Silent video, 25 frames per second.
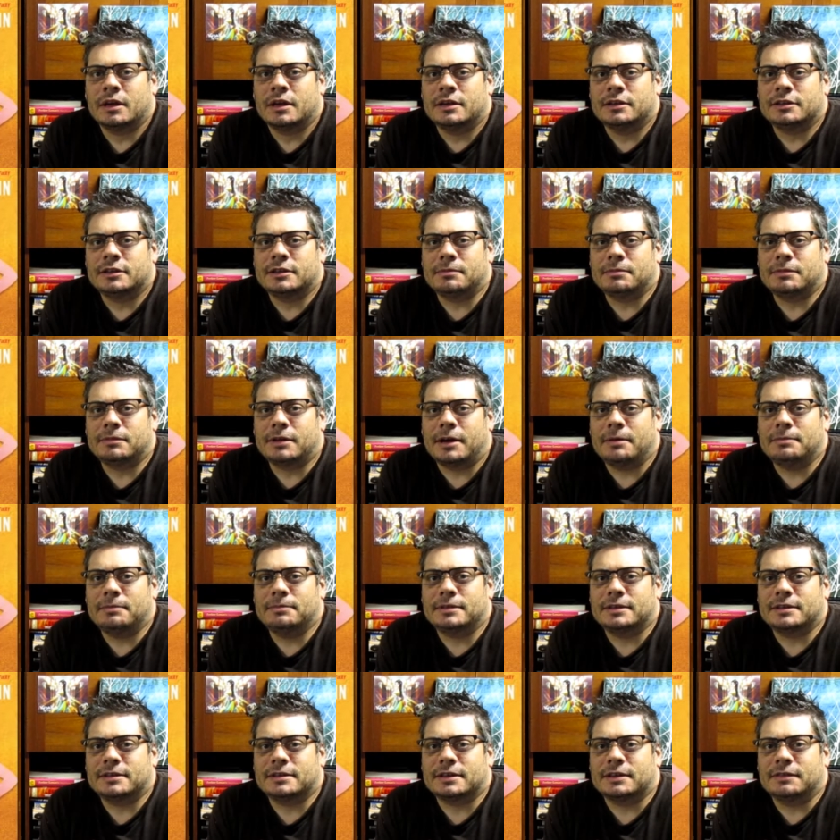Sometimes
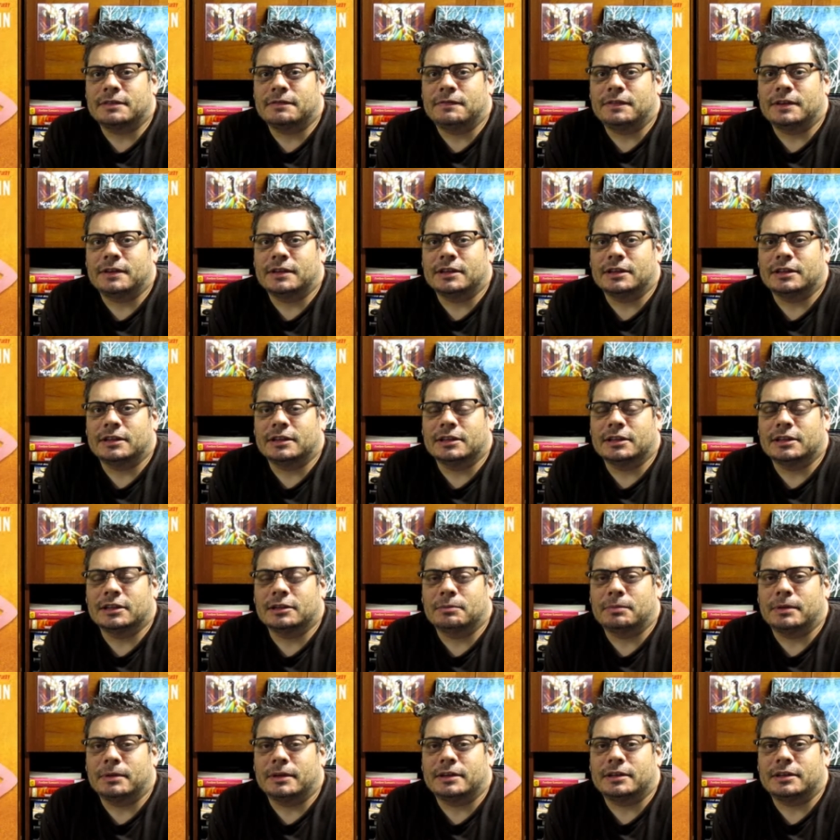this can feel a little
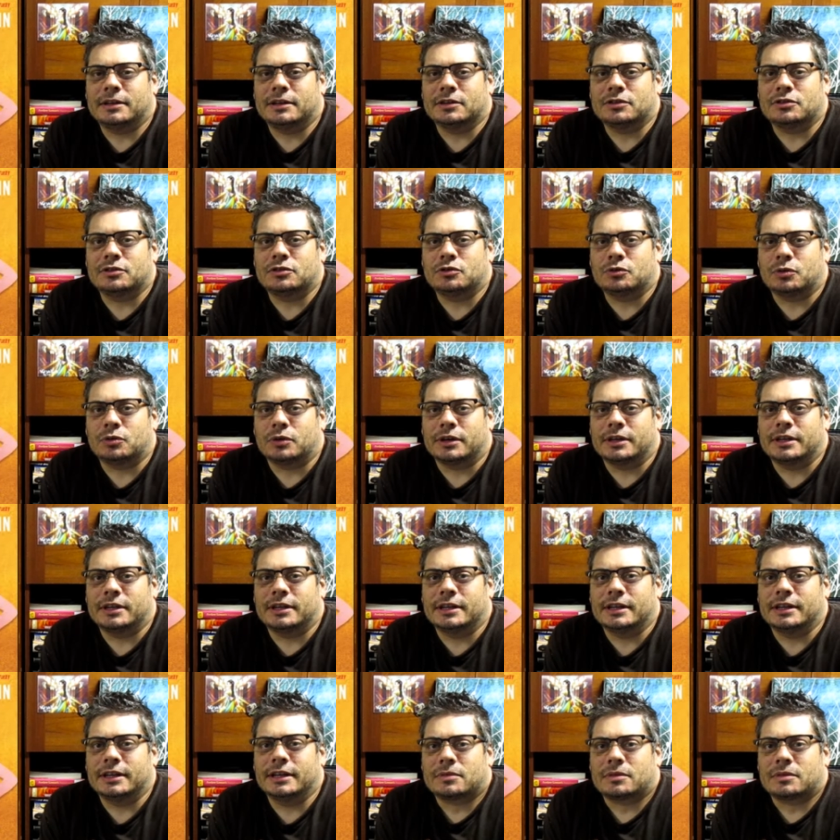bit
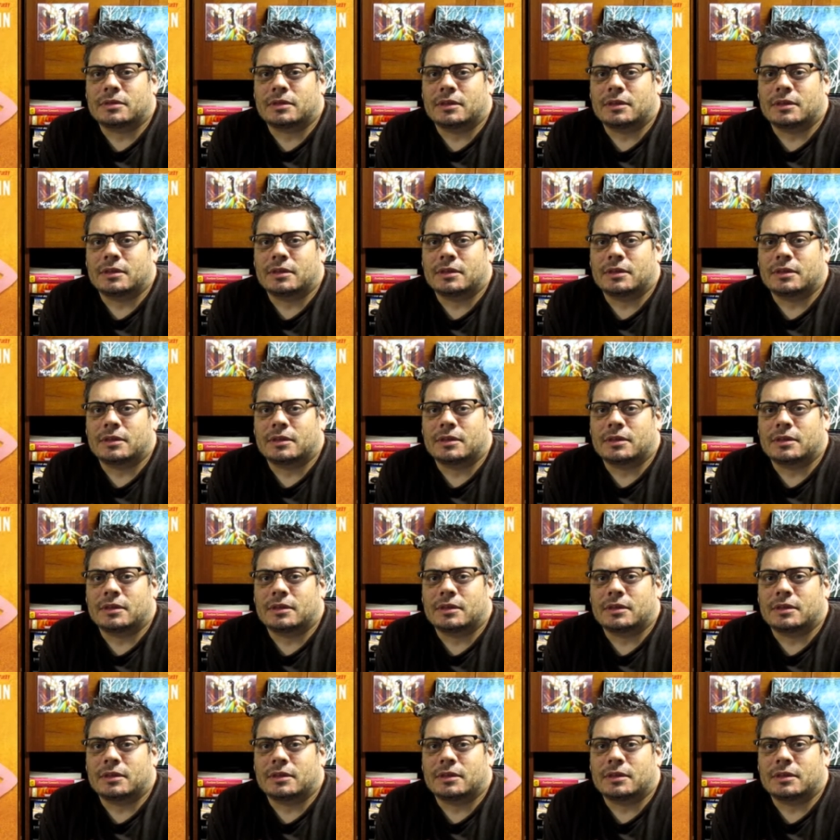disjointed